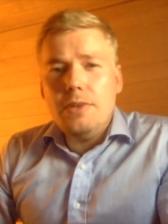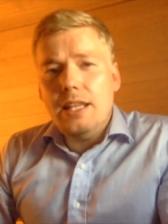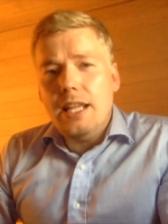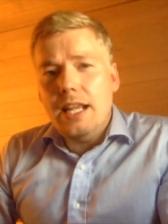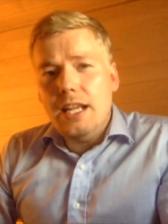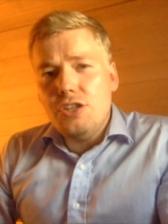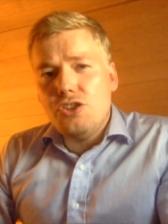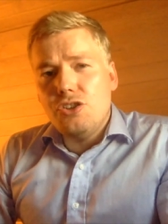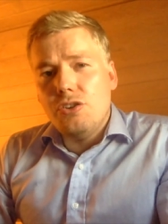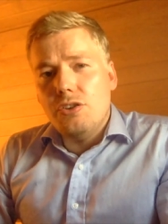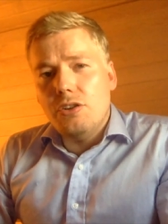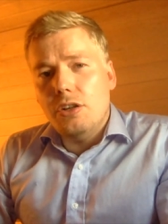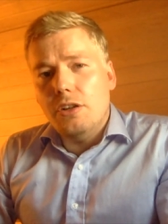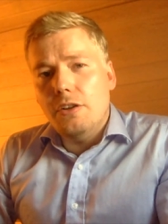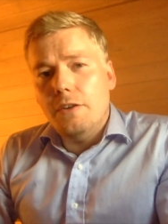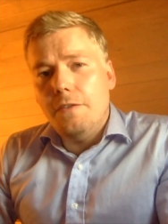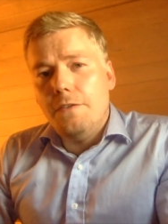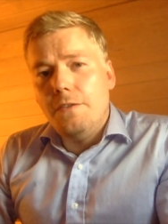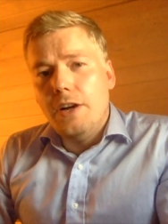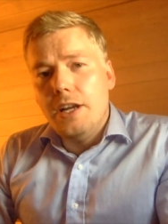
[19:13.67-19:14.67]

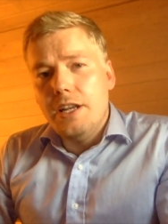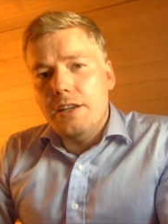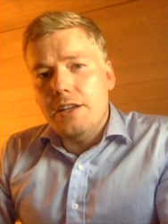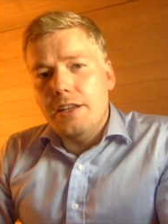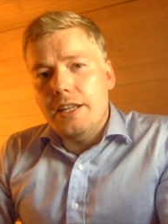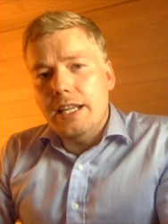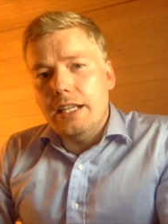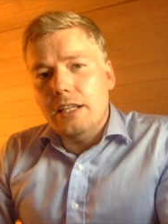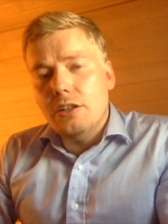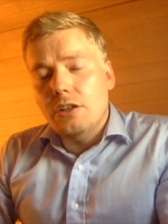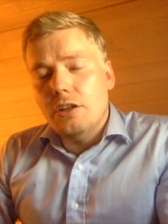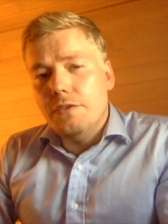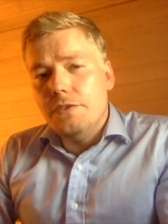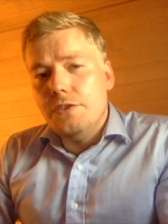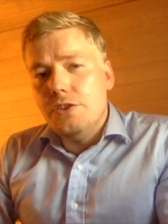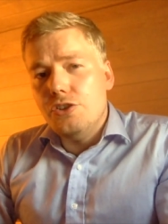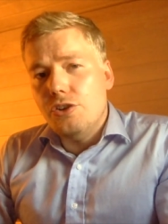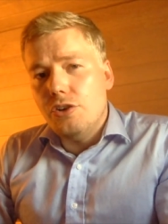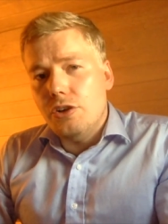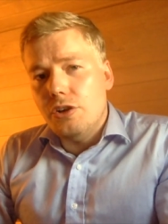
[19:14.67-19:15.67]
national funding
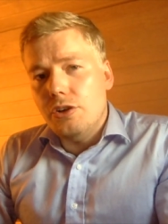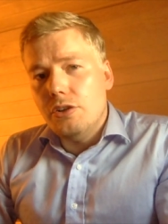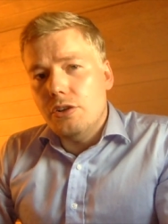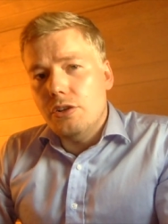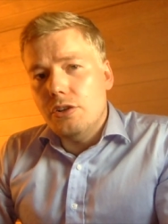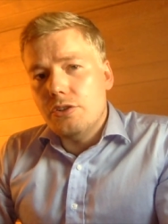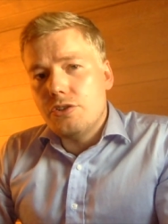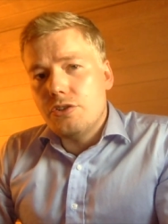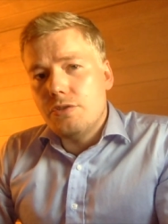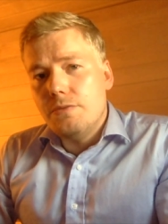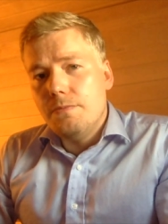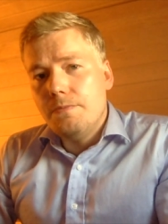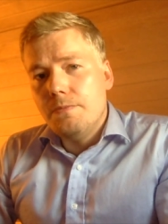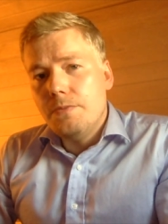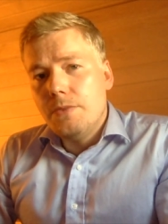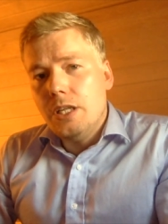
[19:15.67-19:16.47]
of journals.